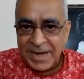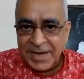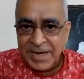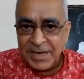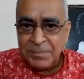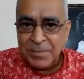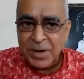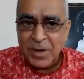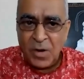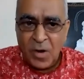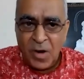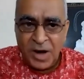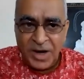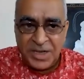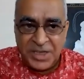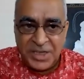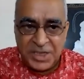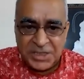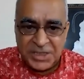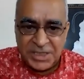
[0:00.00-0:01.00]
in my all
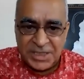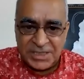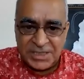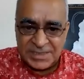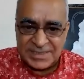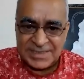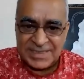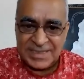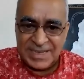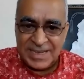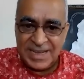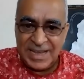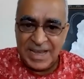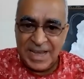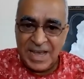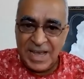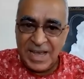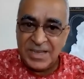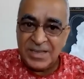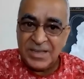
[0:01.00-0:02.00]
teachings,
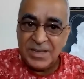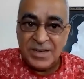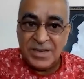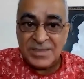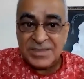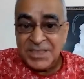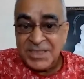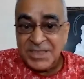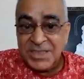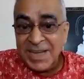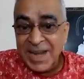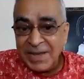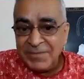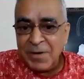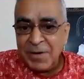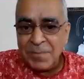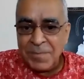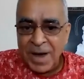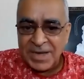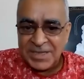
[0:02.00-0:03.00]
in the
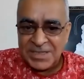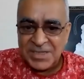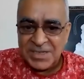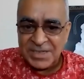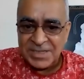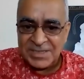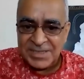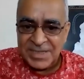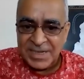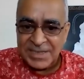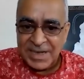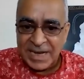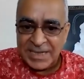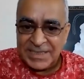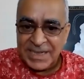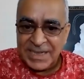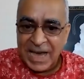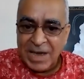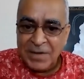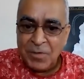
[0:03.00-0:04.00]
life of masters, that I
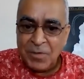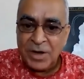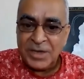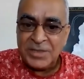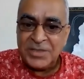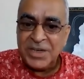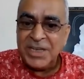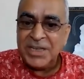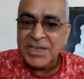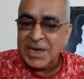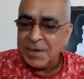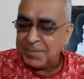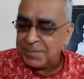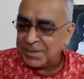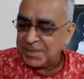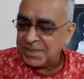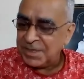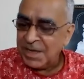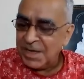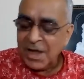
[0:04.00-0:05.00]
say, I want three
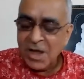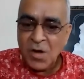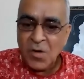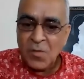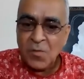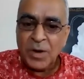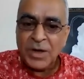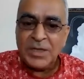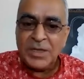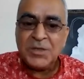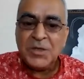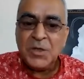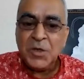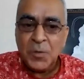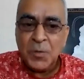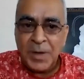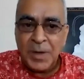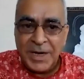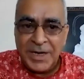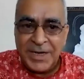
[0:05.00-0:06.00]
gifts. What is
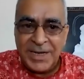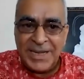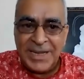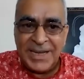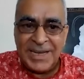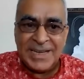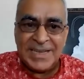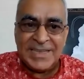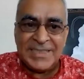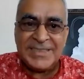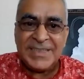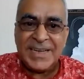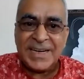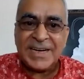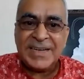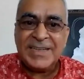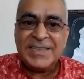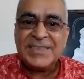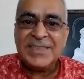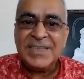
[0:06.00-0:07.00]
humility?
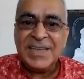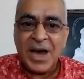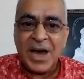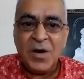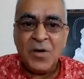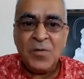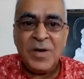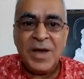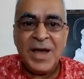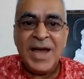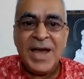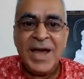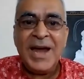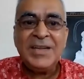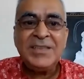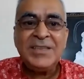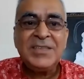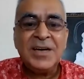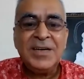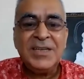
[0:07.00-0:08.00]
Second is love.
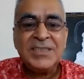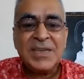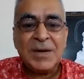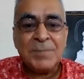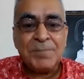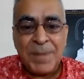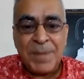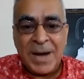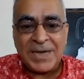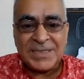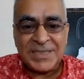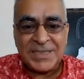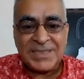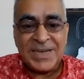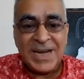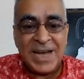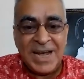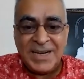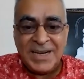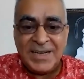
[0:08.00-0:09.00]
And third is
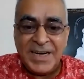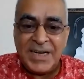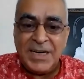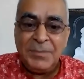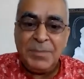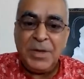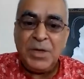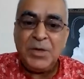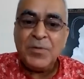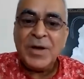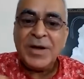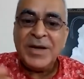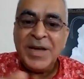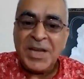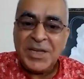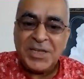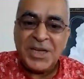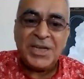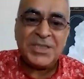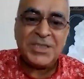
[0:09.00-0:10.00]
compassion. Let it be
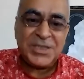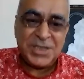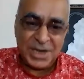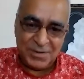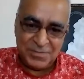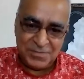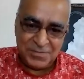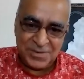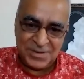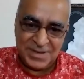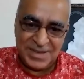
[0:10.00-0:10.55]
nature itself.